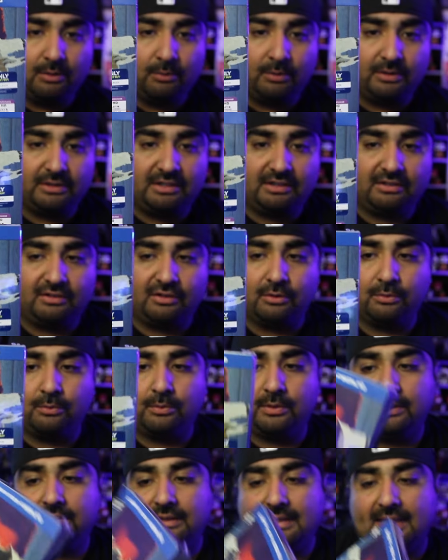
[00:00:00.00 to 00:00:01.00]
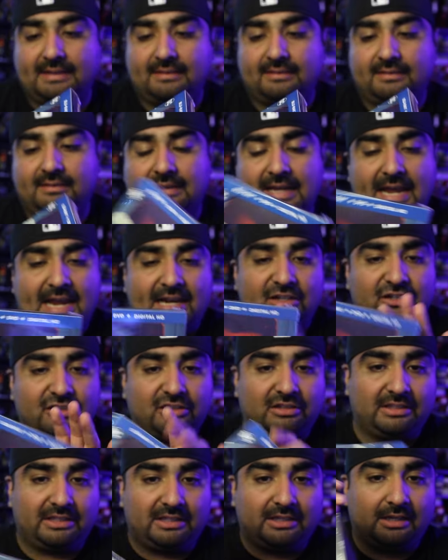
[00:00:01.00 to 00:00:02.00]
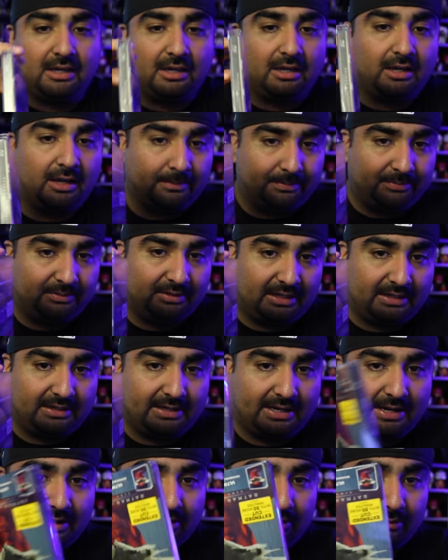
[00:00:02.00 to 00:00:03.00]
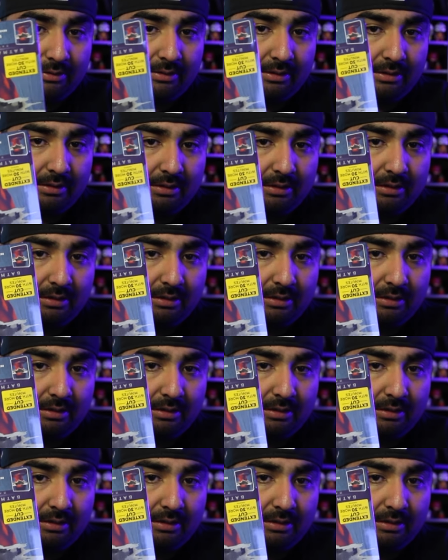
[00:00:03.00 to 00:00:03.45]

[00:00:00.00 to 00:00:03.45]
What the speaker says: which is the one that's actually upside down.